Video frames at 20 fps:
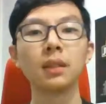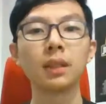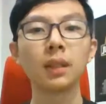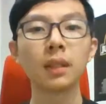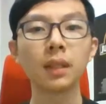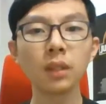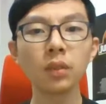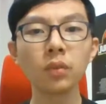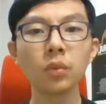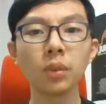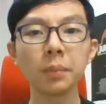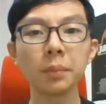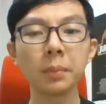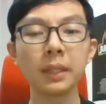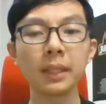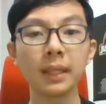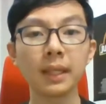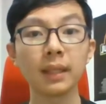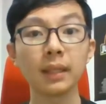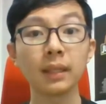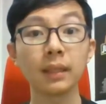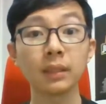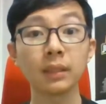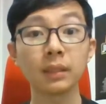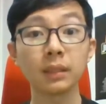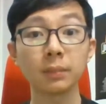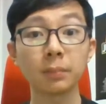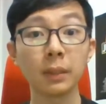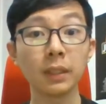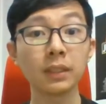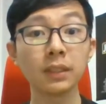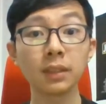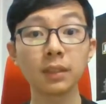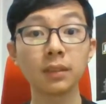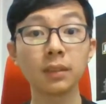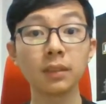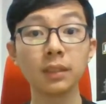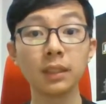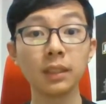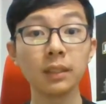The Kid Who Would Be King is
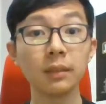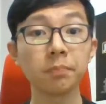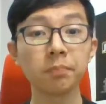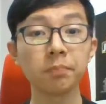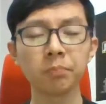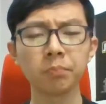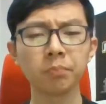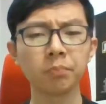basically